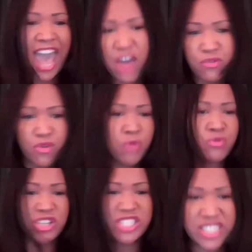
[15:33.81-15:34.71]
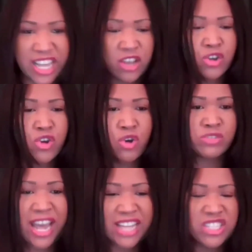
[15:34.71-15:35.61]
every single
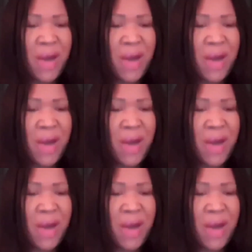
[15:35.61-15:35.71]
day.